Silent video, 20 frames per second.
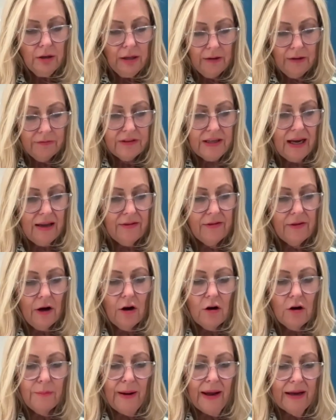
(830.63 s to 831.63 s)
don't have to add
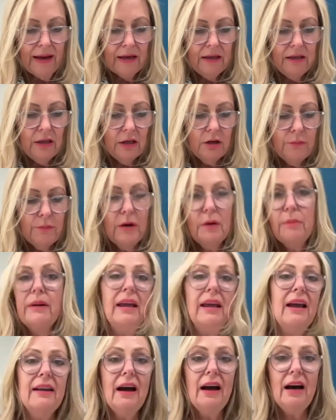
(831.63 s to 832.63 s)
the whole packet. You could
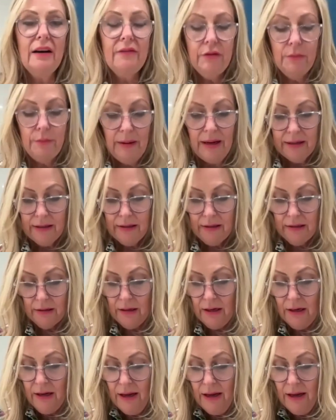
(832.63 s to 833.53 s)
probably add half a packet.